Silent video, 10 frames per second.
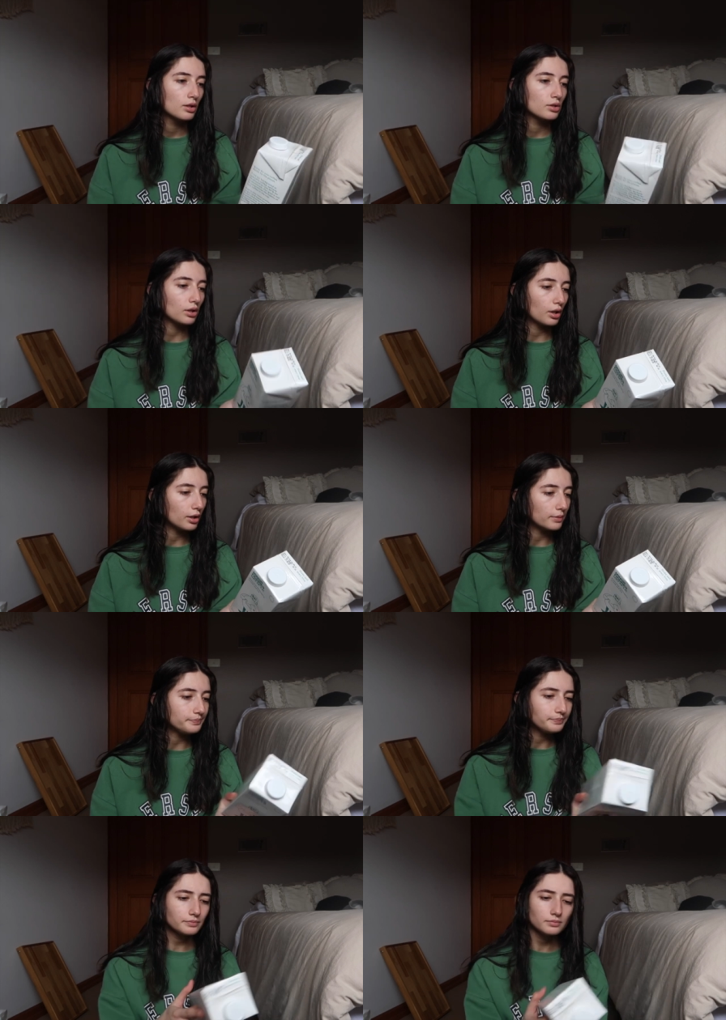So
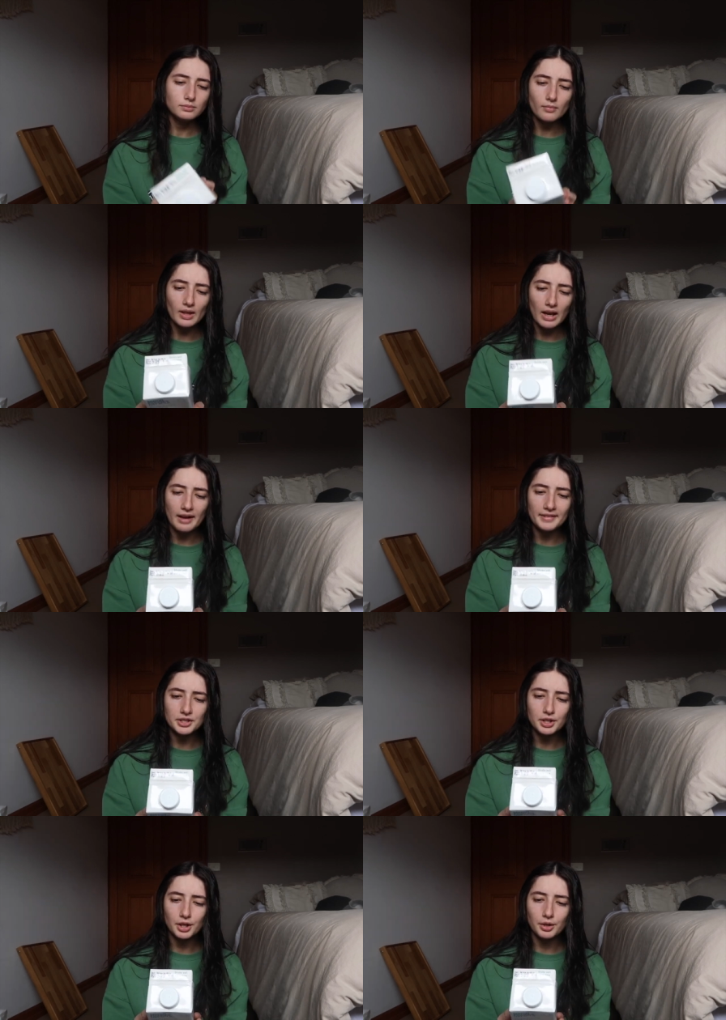I've
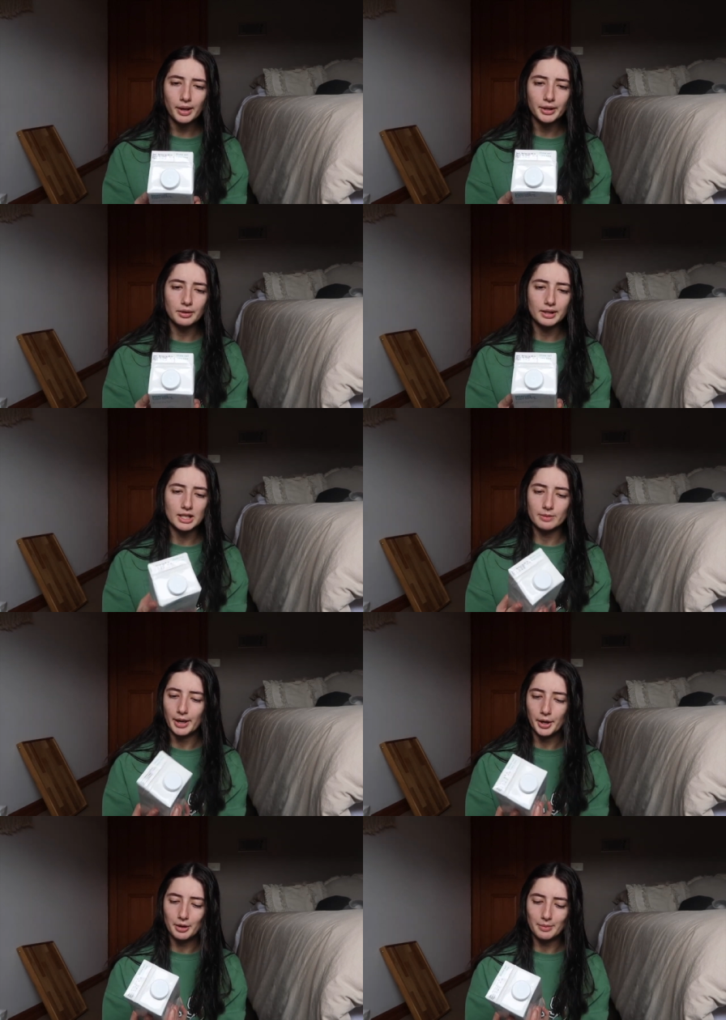actually heard quite good things
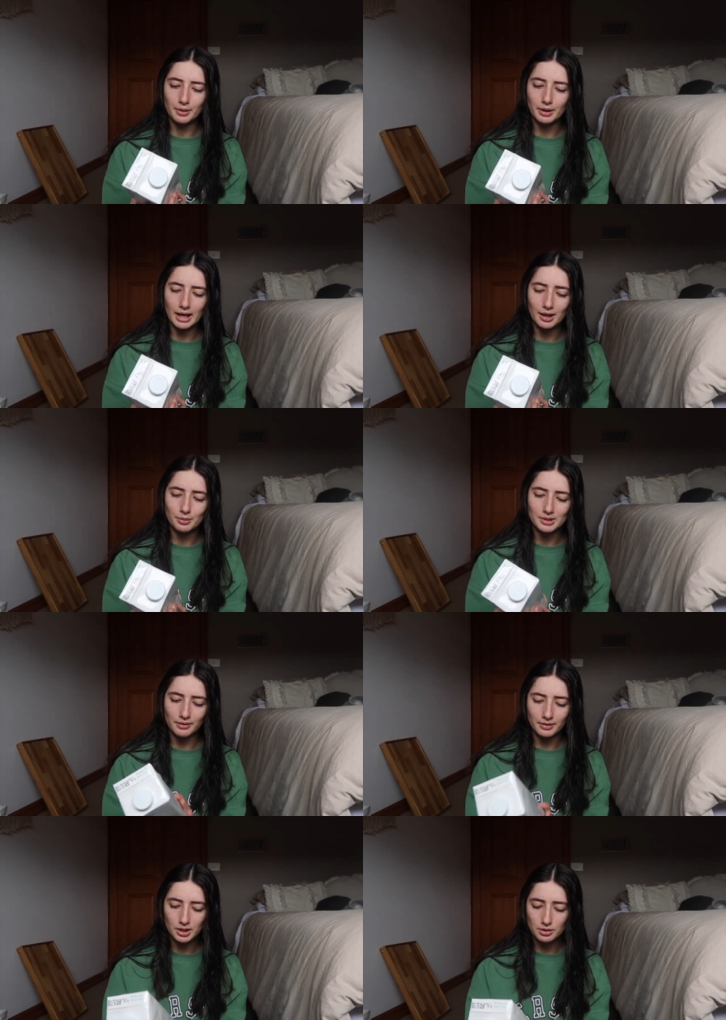about oat milk and I will
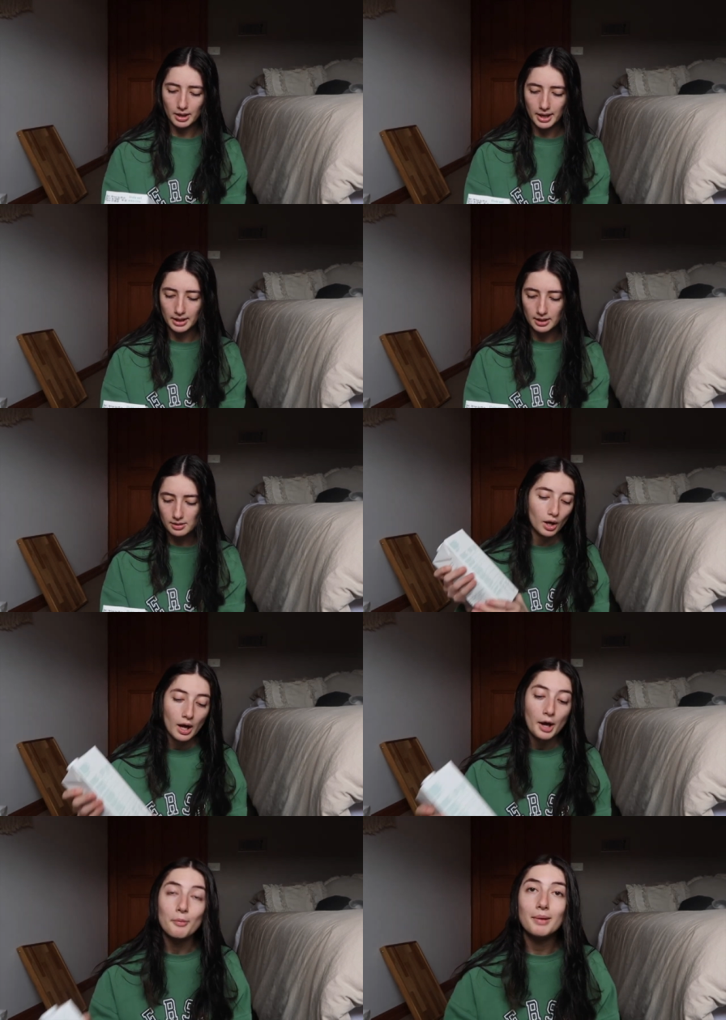definitely try this.
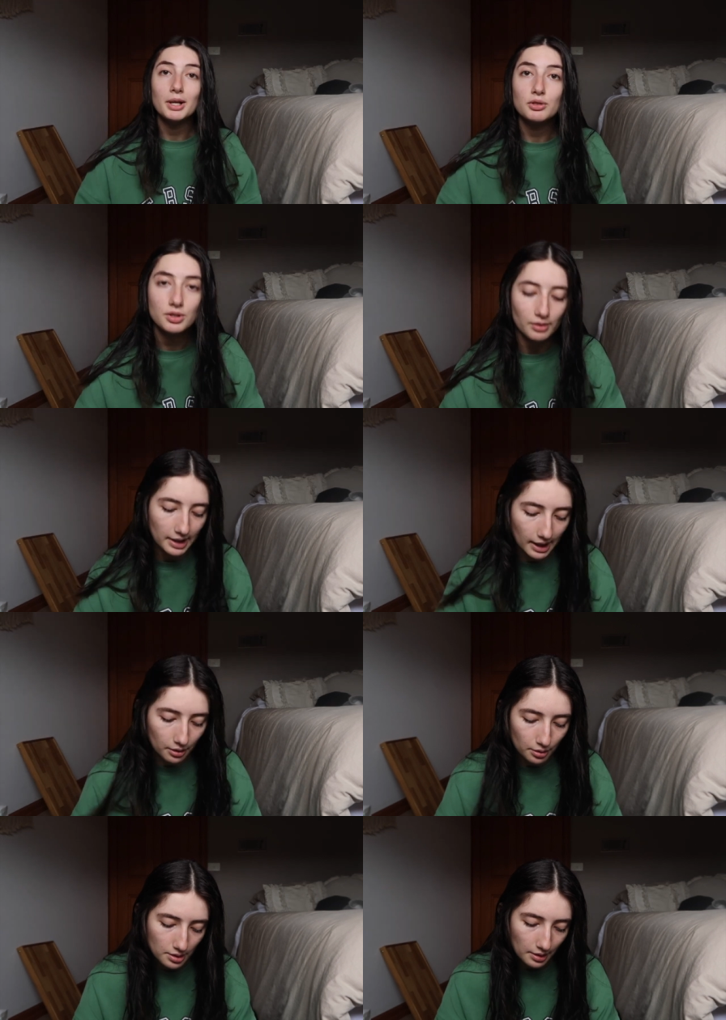My battery's running
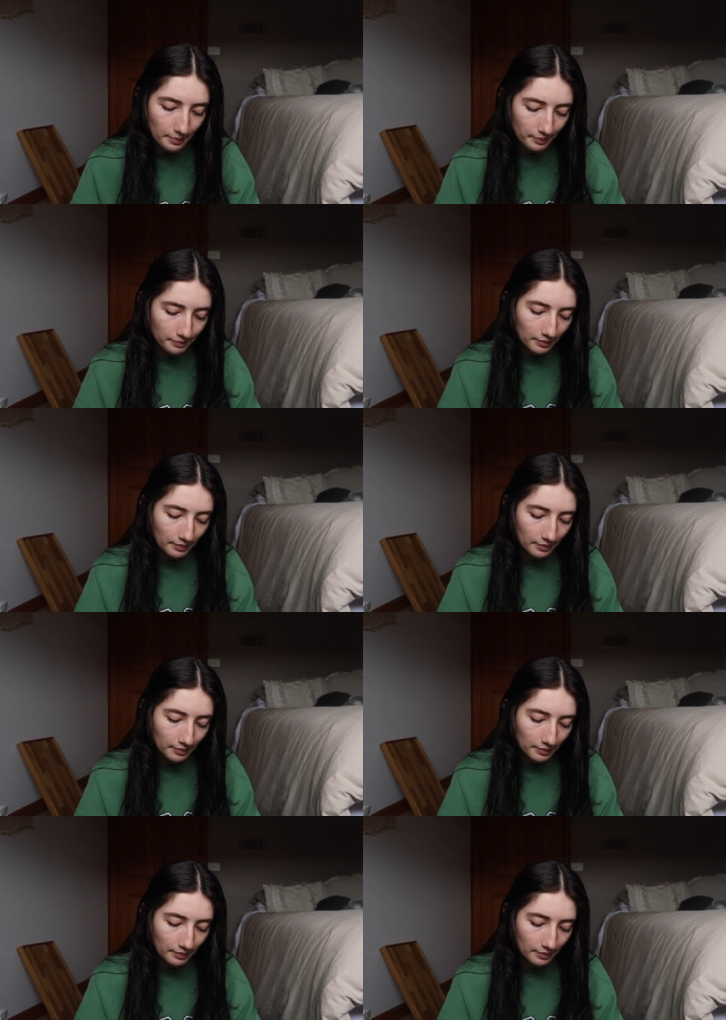out. Awesome.